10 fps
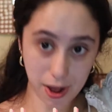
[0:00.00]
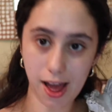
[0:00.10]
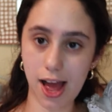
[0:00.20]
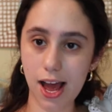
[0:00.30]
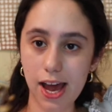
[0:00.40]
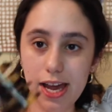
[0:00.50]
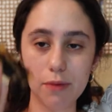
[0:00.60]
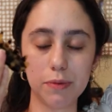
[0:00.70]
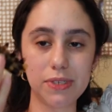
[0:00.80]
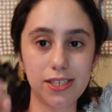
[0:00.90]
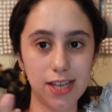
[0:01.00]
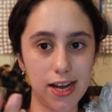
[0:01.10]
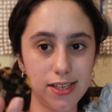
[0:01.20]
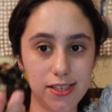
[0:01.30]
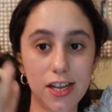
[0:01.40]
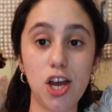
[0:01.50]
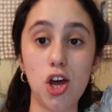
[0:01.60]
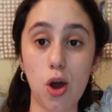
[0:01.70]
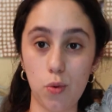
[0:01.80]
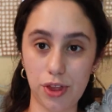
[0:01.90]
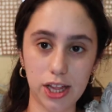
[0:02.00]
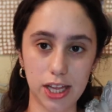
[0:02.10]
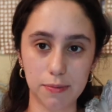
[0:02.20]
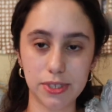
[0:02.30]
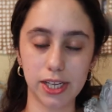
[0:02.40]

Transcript: I am obsessed with clips.